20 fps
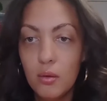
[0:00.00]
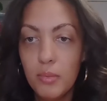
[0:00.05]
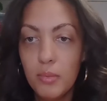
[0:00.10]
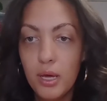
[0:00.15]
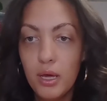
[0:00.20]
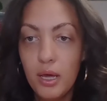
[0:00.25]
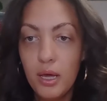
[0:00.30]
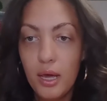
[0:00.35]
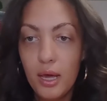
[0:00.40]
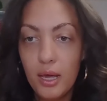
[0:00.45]

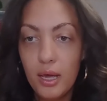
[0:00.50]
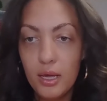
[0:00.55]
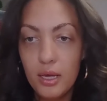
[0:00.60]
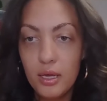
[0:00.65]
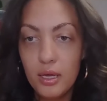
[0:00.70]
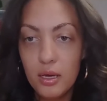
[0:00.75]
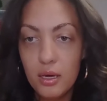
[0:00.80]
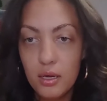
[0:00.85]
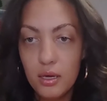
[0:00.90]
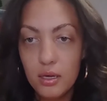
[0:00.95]

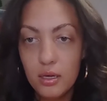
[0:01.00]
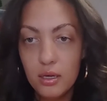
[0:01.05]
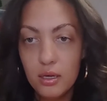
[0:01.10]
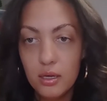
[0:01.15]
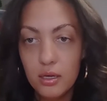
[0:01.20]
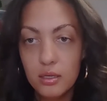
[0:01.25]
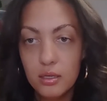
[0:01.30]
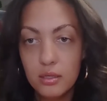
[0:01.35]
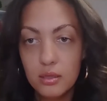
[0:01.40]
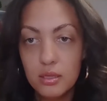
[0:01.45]
Hey,
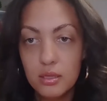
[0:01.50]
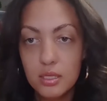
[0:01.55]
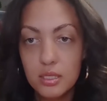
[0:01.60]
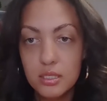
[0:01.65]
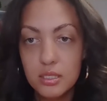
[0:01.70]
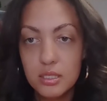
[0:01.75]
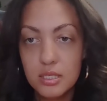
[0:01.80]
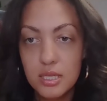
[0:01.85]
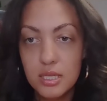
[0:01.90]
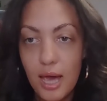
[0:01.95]
the
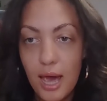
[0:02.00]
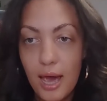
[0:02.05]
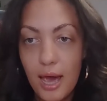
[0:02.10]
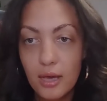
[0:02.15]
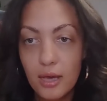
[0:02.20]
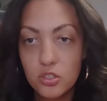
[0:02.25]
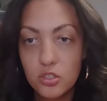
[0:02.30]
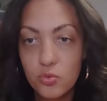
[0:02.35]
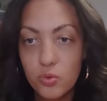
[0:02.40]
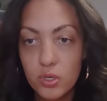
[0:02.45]

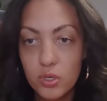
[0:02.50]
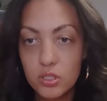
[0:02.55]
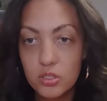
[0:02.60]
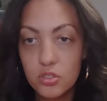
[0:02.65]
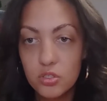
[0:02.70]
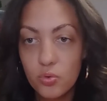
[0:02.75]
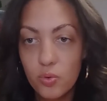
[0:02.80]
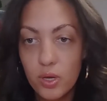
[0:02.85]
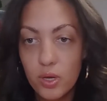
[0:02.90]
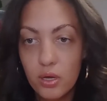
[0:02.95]
TAC
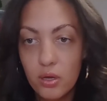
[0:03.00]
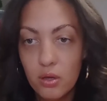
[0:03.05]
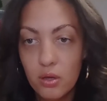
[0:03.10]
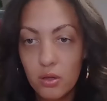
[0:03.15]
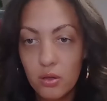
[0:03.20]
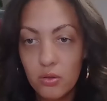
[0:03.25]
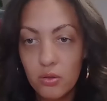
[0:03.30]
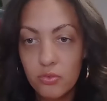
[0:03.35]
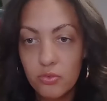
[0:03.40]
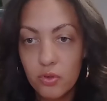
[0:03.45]

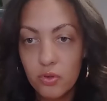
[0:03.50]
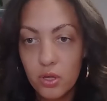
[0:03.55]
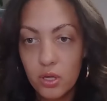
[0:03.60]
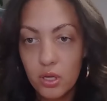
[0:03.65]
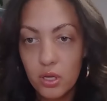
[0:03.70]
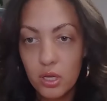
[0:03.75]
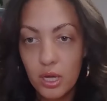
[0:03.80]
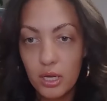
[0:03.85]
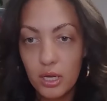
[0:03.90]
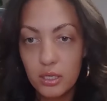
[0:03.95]
2012.
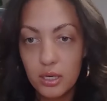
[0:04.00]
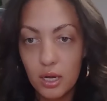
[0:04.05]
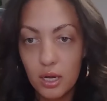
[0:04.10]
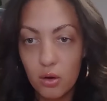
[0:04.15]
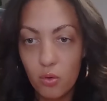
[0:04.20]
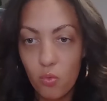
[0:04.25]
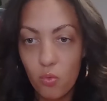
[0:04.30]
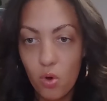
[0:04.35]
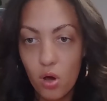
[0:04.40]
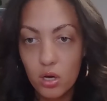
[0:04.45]
Hey,
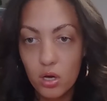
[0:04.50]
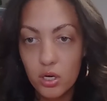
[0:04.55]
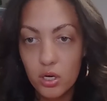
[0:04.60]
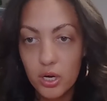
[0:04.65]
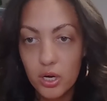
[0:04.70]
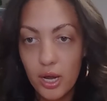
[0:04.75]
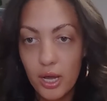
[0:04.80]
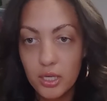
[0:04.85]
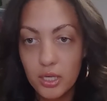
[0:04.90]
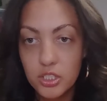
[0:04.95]
Donna
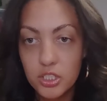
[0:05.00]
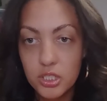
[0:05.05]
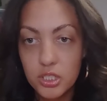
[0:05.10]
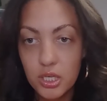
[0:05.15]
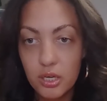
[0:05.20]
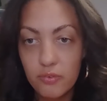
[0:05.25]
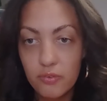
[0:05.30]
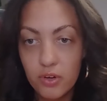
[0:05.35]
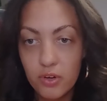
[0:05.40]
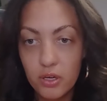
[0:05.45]
Walker. Hey,
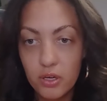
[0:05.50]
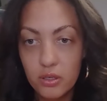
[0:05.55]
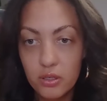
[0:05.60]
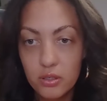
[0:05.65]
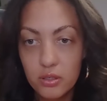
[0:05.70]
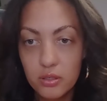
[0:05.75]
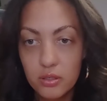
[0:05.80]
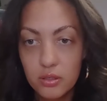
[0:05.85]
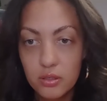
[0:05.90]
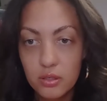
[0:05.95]
Geneva.
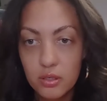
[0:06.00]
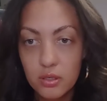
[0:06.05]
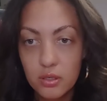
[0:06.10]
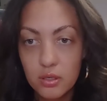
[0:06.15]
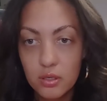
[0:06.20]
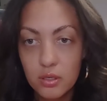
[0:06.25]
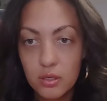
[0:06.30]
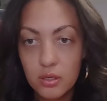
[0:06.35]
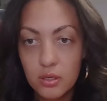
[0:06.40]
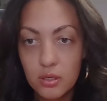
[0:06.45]

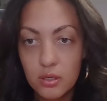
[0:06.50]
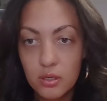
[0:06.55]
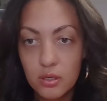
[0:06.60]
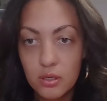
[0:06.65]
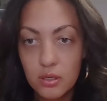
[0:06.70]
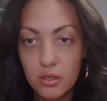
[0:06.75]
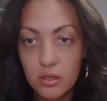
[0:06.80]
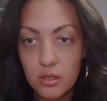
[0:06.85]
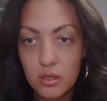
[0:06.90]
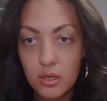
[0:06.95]

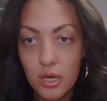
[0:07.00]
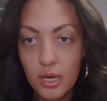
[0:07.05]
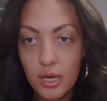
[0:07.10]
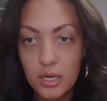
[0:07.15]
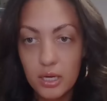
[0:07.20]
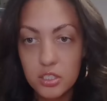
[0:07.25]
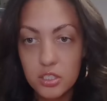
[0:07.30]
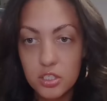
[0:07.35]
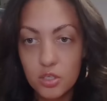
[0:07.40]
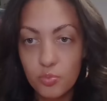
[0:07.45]

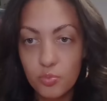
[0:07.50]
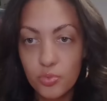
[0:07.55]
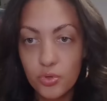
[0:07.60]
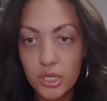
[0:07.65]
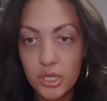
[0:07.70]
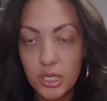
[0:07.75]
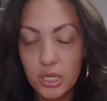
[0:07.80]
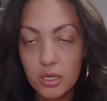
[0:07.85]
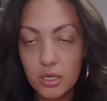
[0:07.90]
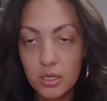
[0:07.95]
Hey,
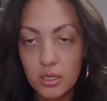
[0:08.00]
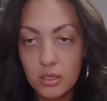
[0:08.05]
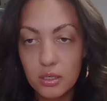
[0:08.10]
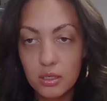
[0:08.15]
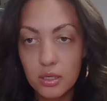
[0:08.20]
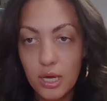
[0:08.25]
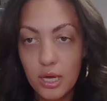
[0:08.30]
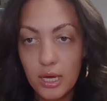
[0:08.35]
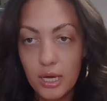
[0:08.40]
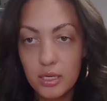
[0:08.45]

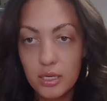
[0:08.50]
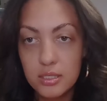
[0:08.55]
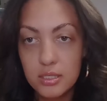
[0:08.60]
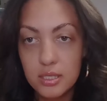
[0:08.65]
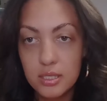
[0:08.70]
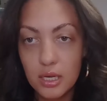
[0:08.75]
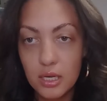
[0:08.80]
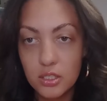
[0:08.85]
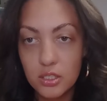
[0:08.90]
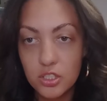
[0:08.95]
Sabrina. Hey,
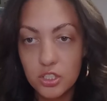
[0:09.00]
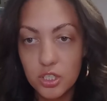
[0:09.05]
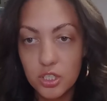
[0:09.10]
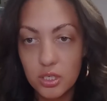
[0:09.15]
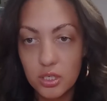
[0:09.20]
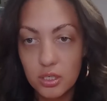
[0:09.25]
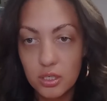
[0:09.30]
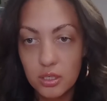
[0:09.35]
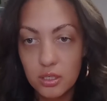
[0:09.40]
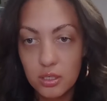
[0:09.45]

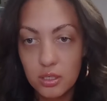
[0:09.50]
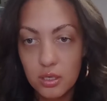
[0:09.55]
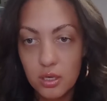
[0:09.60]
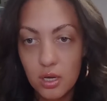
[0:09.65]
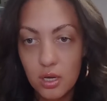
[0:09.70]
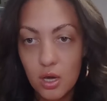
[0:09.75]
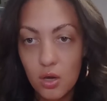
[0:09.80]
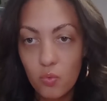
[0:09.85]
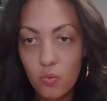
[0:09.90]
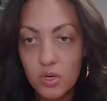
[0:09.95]
Sandra.
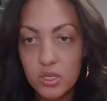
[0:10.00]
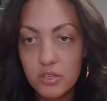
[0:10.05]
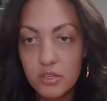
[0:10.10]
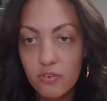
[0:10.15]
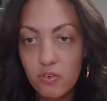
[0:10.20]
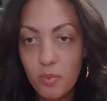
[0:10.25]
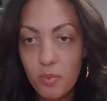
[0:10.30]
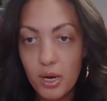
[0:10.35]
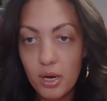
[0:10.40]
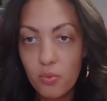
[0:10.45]
What is
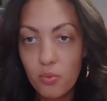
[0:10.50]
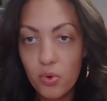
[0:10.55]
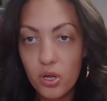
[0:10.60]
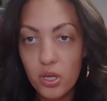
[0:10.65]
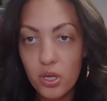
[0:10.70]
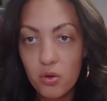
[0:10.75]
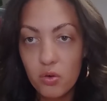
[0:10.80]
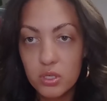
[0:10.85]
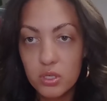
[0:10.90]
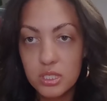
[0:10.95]
everybody
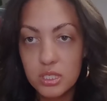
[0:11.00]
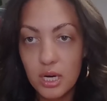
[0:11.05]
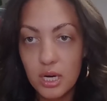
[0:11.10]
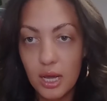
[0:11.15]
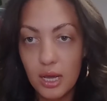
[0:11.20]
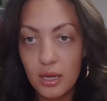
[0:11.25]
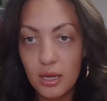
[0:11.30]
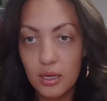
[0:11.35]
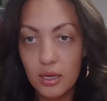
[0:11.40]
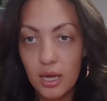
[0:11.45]
working on
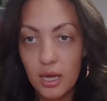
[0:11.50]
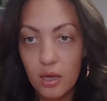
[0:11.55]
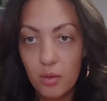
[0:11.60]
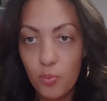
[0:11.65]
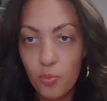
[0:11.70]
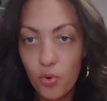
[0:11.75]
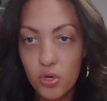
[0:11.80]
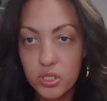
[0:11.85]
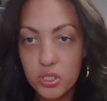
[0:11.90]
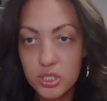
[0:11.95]
tonight? Hey,
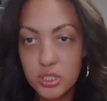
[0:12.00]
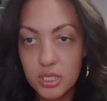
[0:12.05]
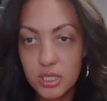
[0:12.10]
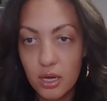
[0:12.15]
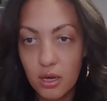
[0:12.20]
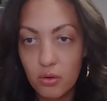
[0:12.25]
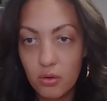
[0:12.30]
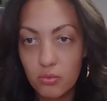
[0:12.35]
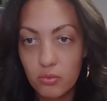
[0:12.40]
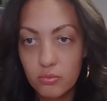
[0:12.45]
Porgy
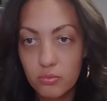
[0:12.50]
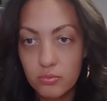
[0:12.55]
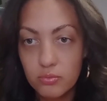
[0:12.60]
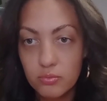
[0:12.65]
Town.